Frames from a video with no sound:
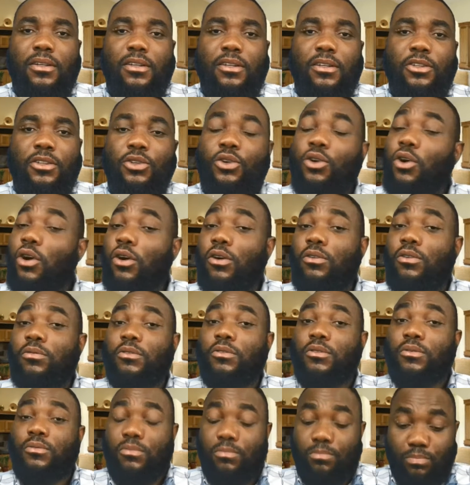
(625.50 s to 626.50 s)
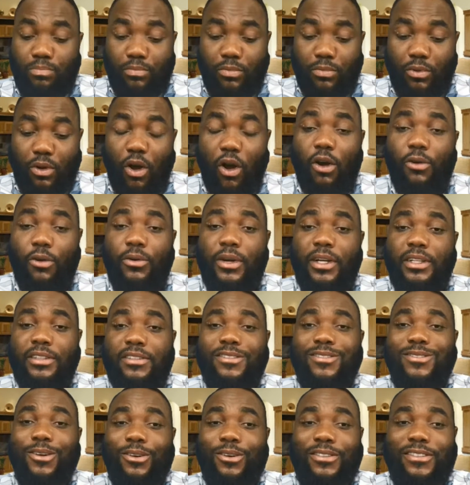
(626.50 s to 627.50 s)
Your current
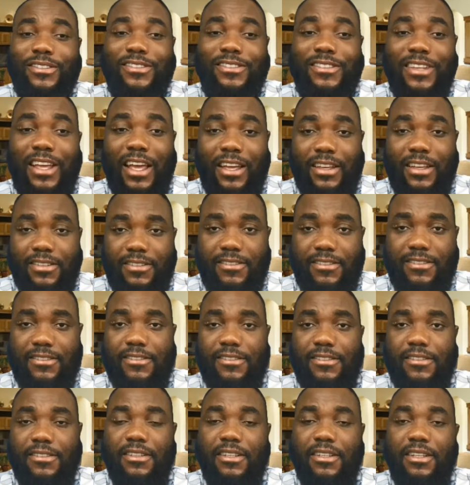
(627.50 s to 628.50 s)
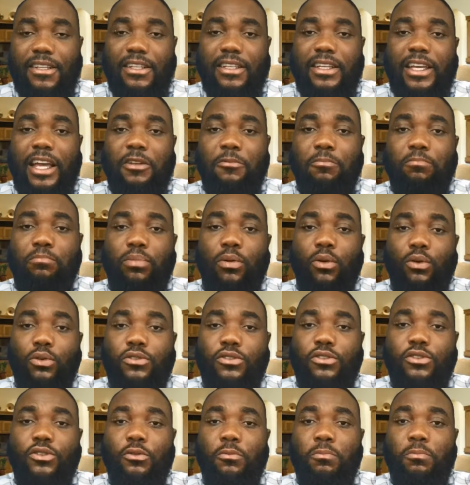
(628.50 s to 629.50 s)
success can
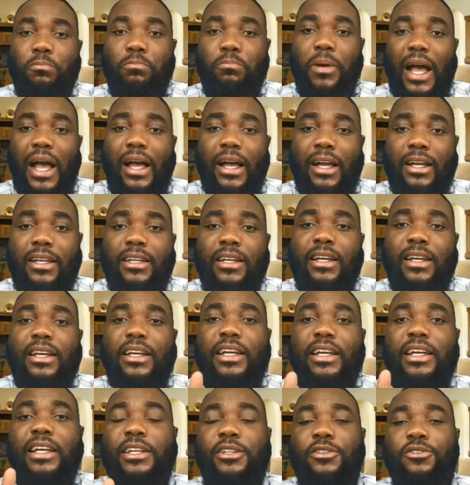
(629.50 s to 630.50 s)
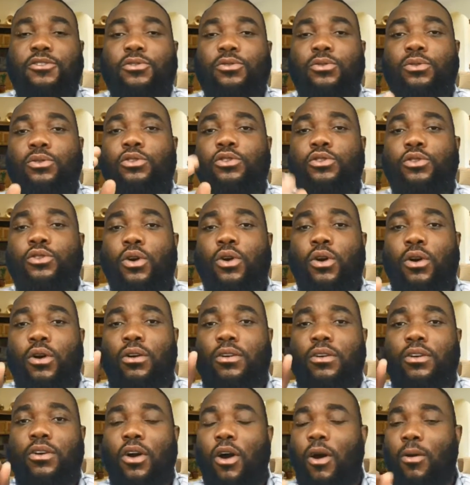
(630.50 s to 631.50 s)
put you back into
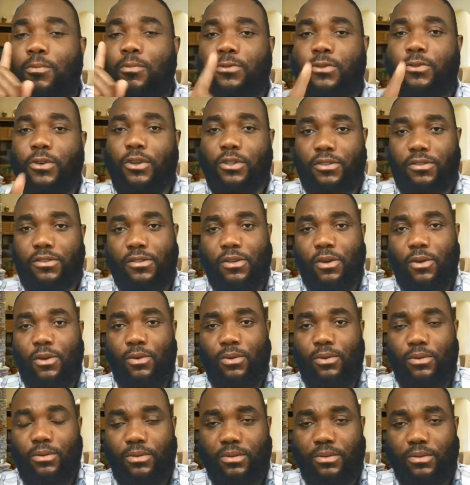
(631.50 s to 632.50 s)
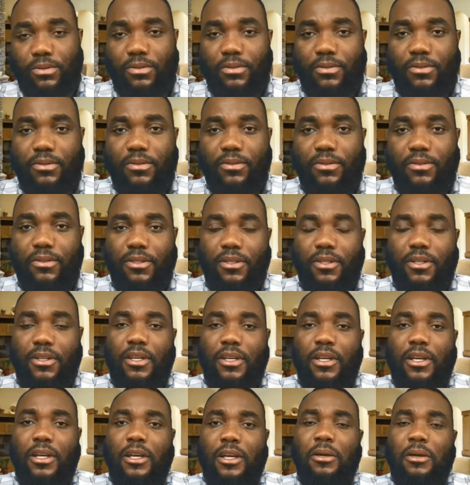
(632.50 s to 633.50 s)
your comfort zone,
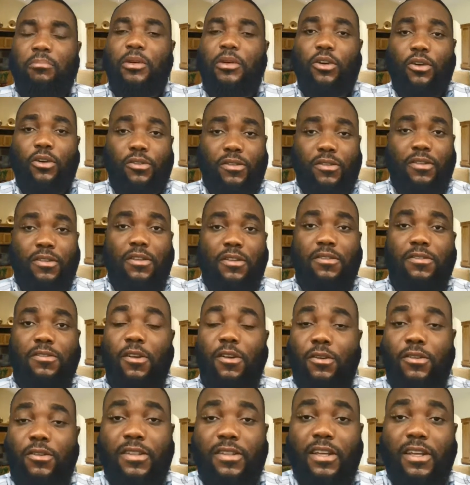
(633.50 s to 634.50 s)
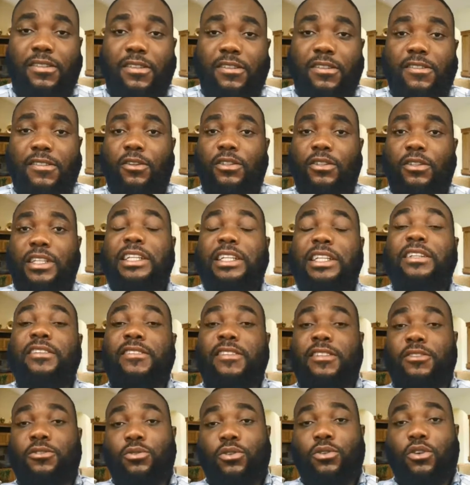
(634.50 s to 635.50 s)
because success is not
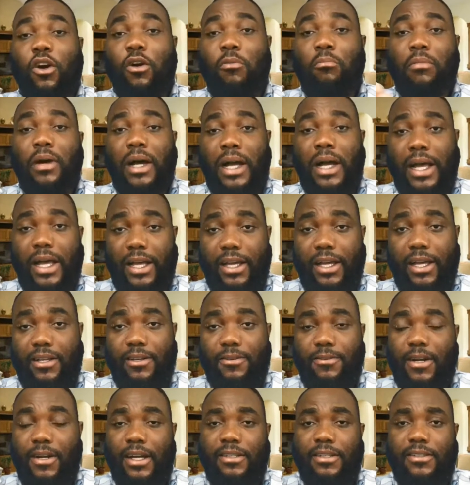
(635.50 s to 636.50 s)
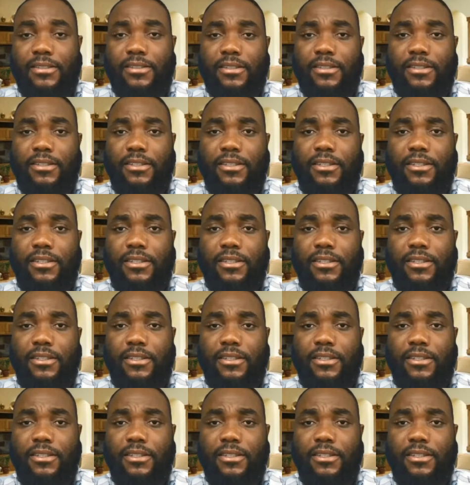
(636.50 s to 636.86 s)
easy to come by, right?